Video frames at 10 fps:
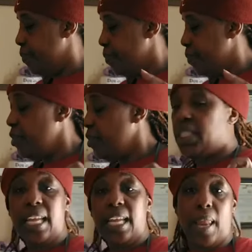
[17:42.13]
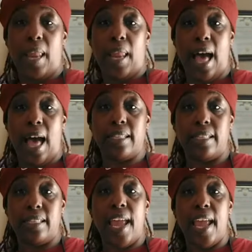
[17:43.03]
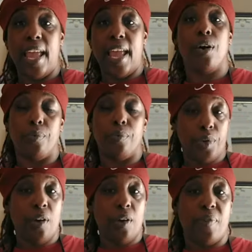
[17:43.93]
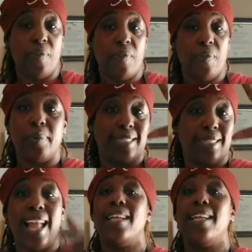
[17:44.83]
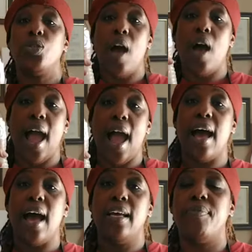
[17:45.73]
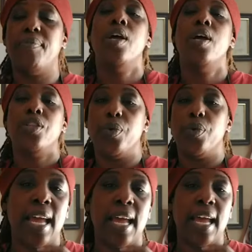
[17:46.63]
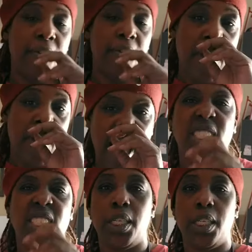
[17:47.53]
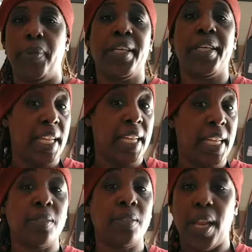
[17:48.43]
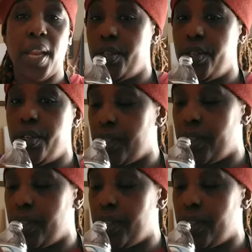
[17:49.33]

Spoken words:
Jingle Blocks and your flour is not too high out of it, 375 should be good. That's what I used on the